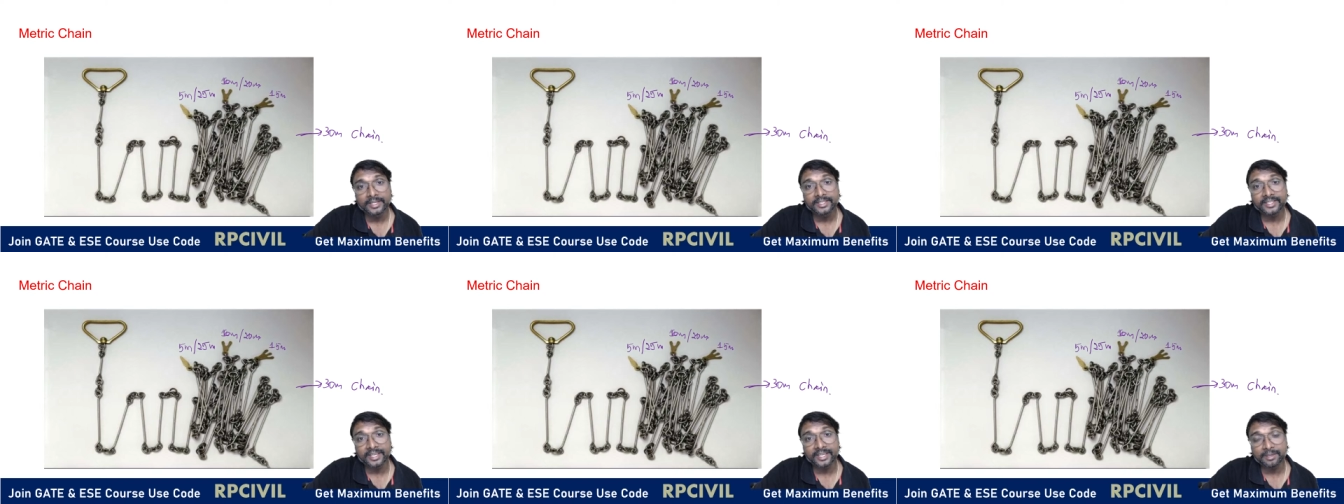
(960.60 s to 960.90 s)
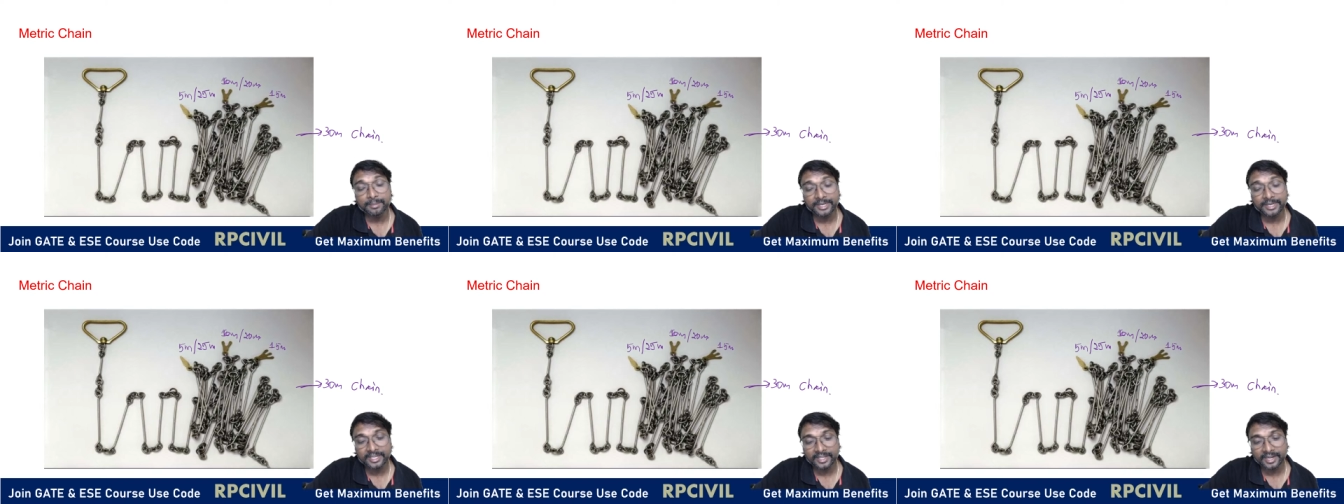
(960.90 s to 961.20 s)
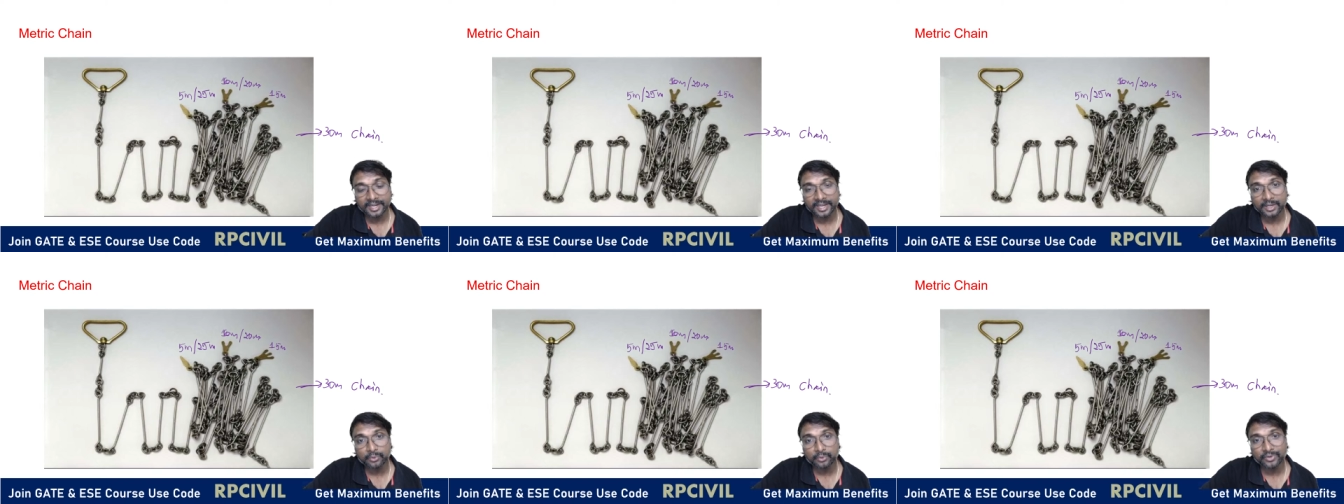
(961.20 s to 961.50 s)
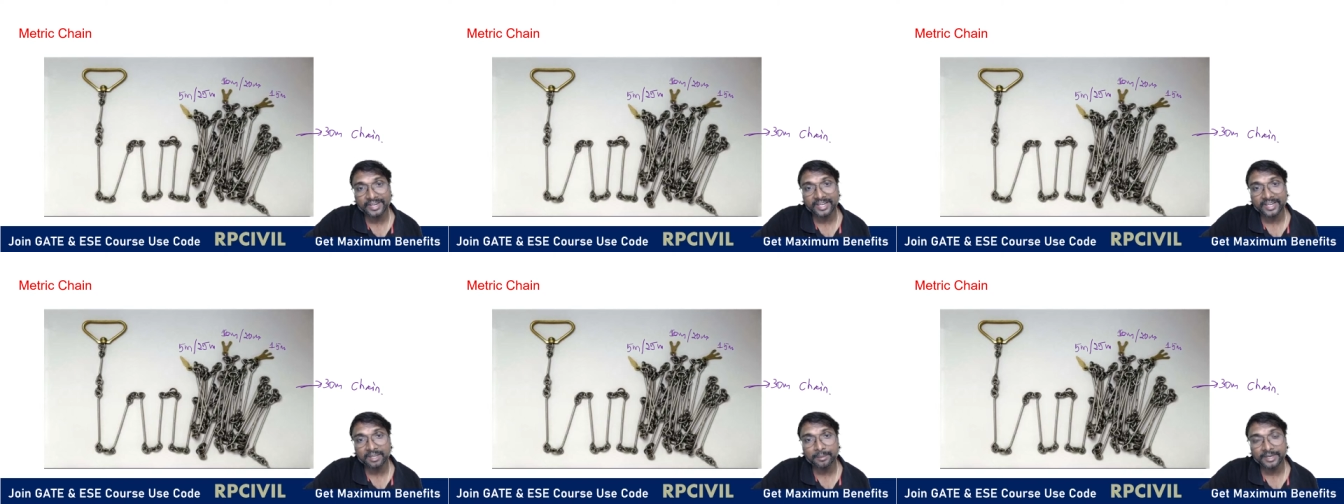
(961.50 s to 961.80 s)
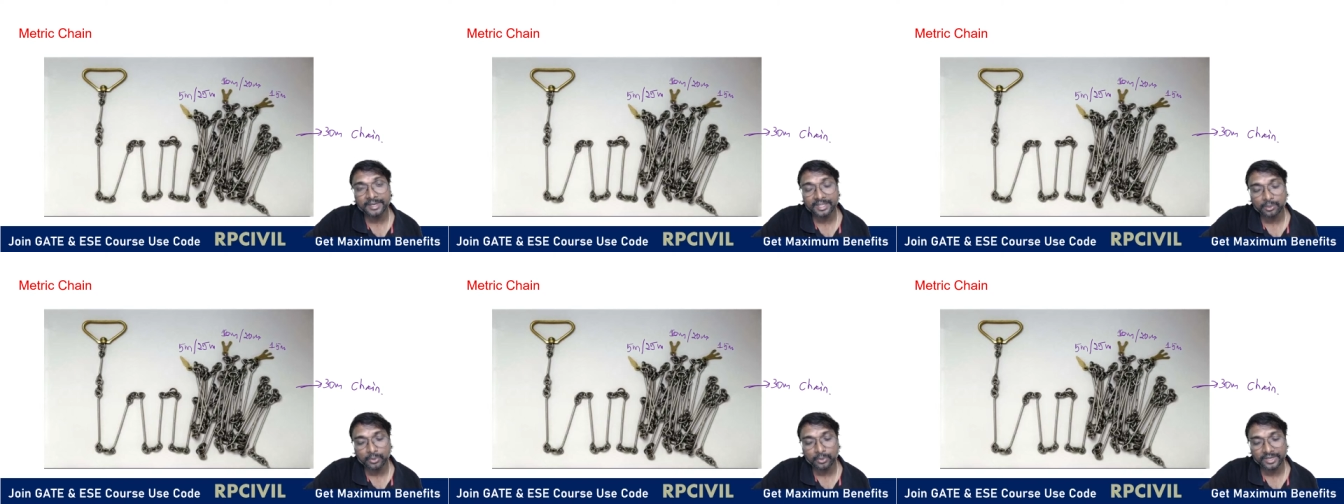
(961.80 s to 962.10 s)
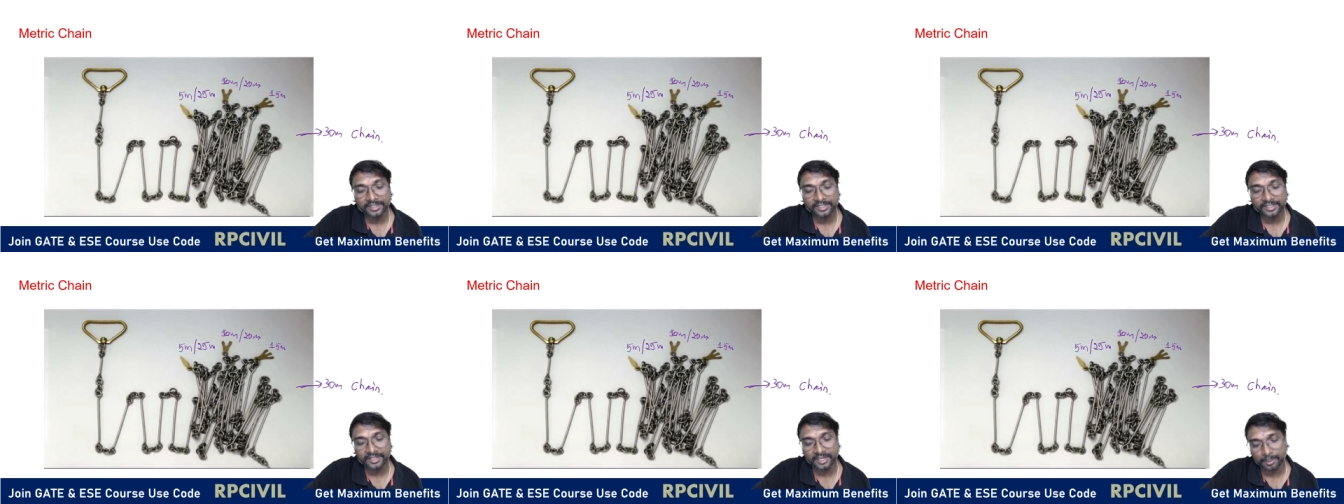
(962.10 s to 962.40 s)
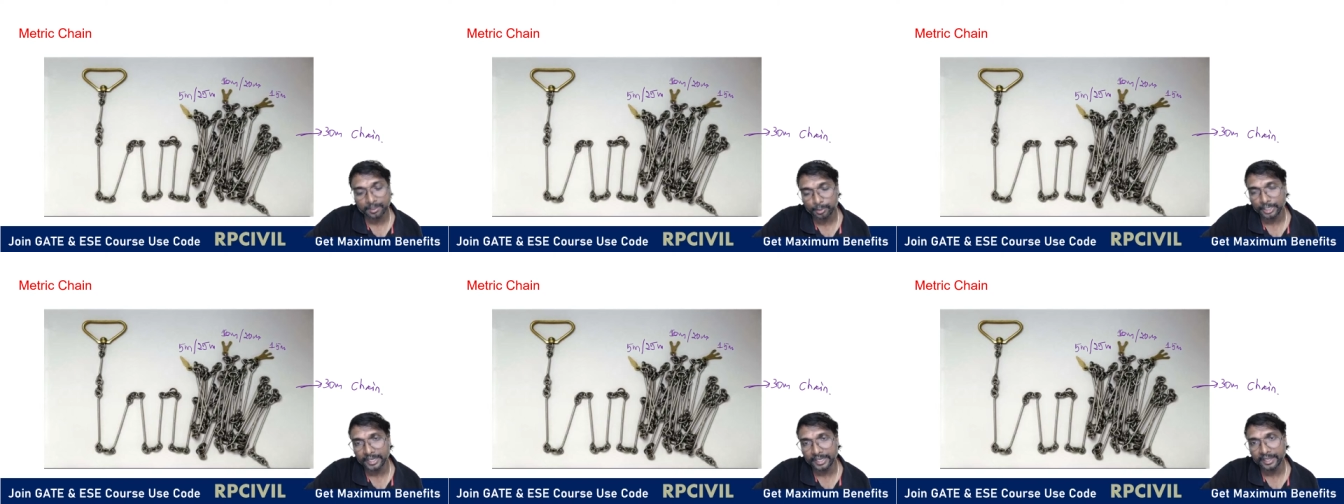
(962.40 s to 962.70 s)
10 meter or 20 meter what is a
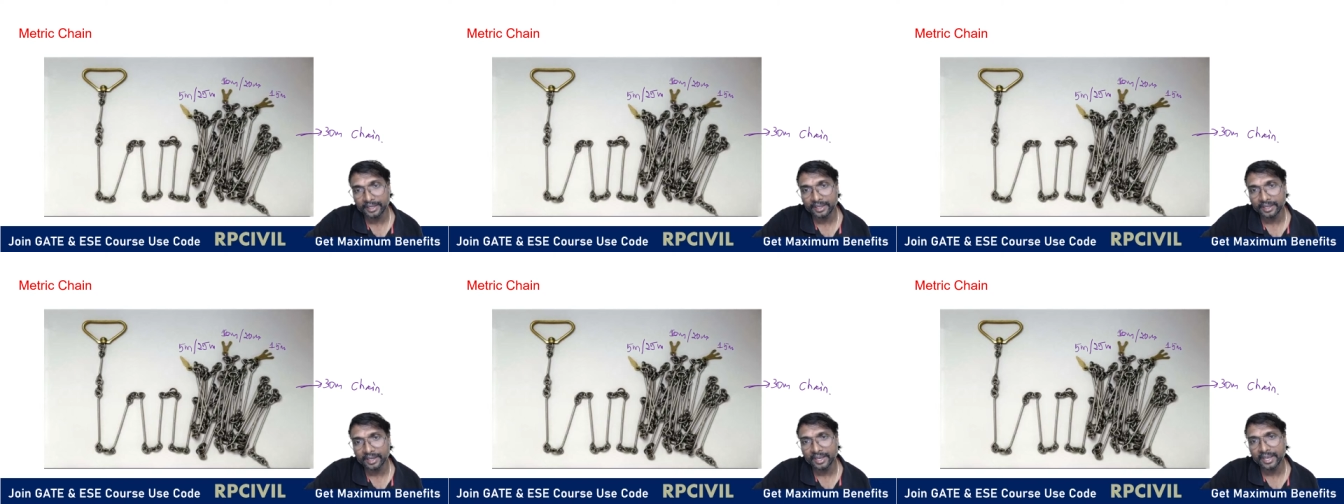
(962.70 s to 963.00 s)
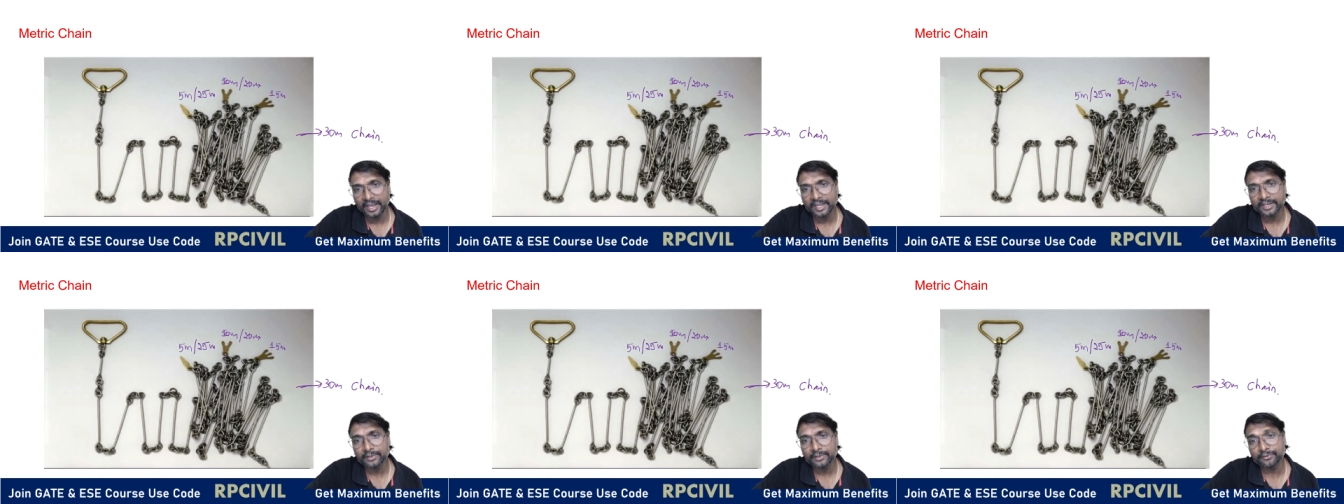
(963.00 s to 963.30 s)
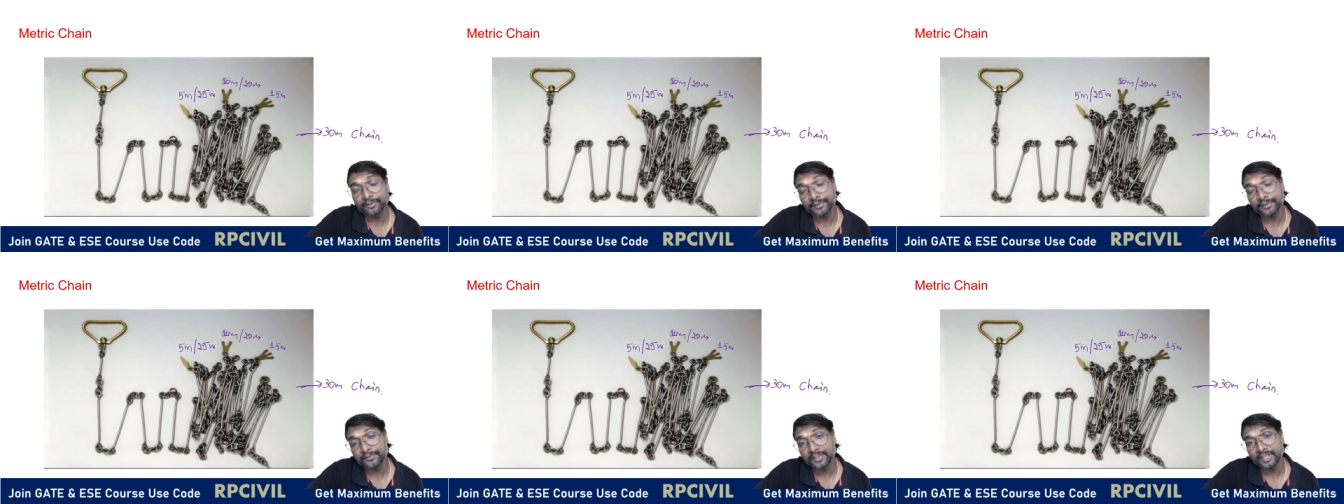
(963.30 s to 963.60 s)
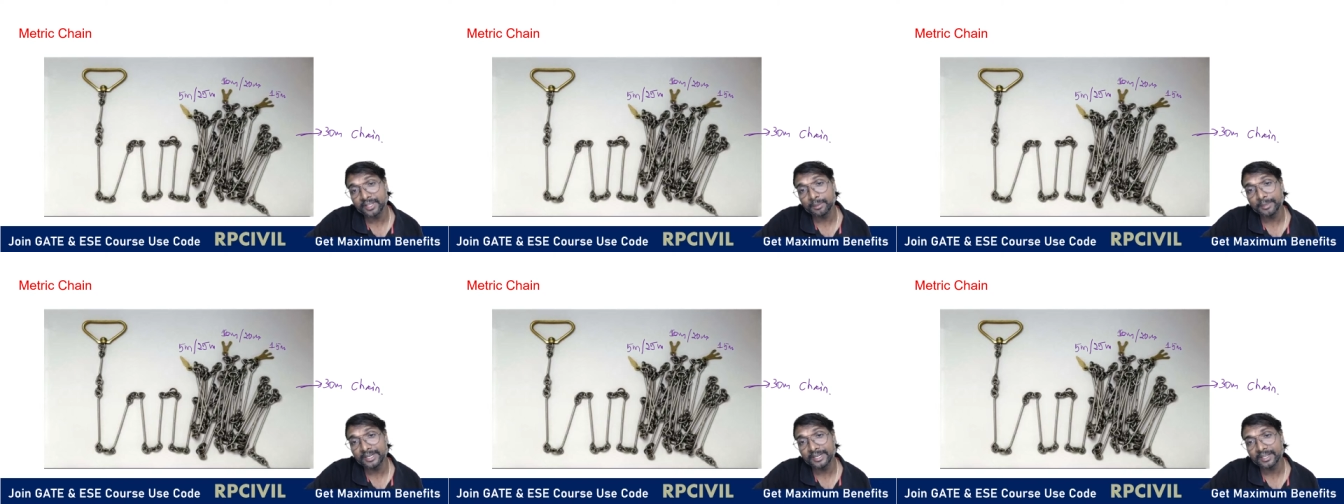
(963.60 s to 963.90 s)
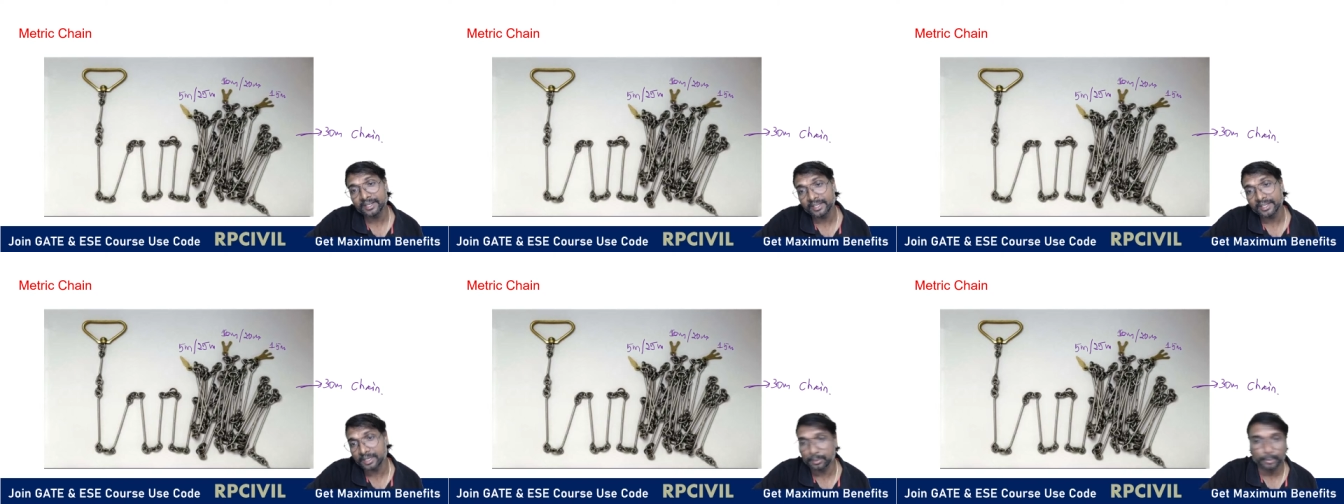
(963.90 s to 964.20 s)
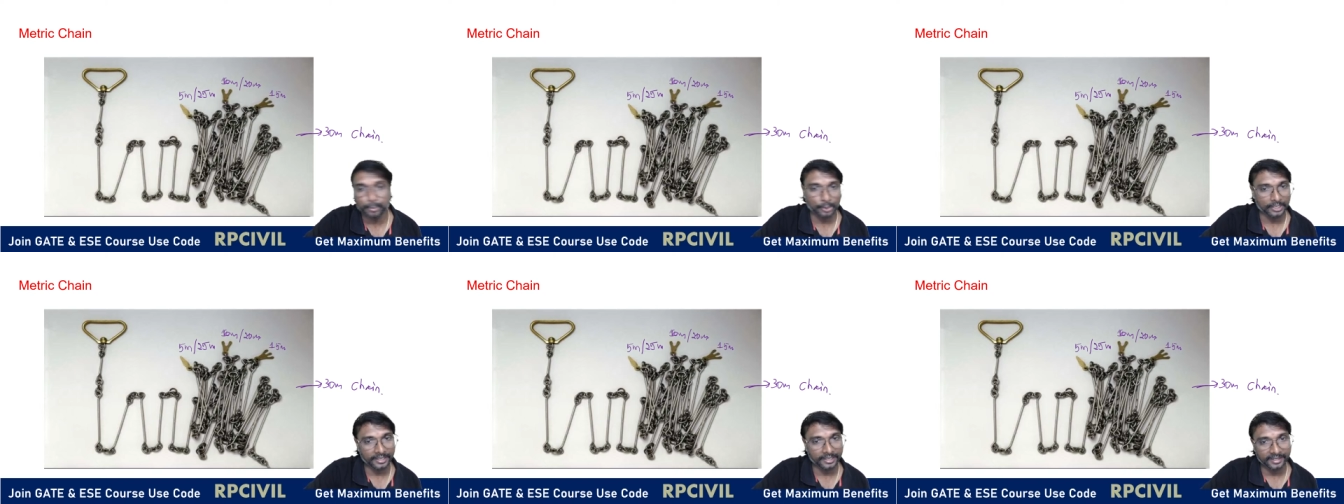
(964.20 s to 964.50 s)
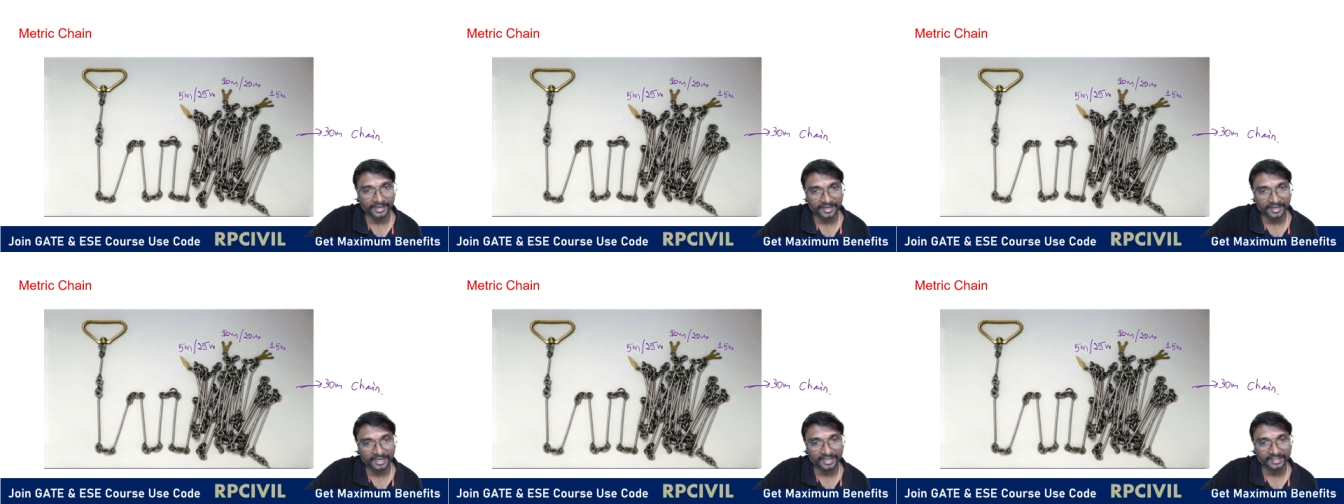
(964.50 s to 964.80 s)
double leg, 15 meter triple leg,
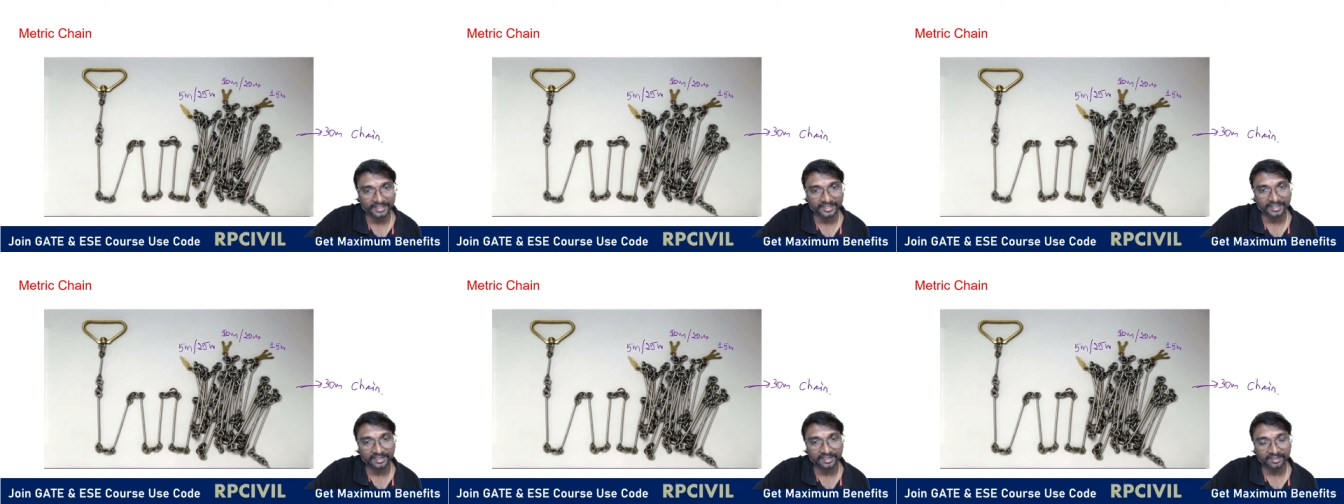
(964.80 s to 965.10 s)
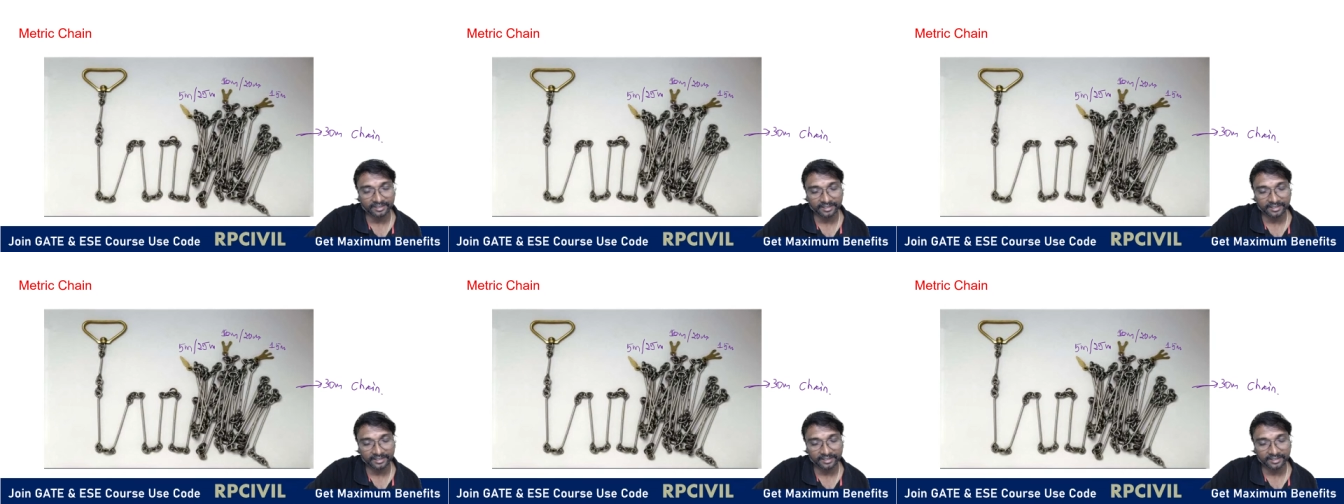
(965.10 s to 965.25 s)
right? Like that.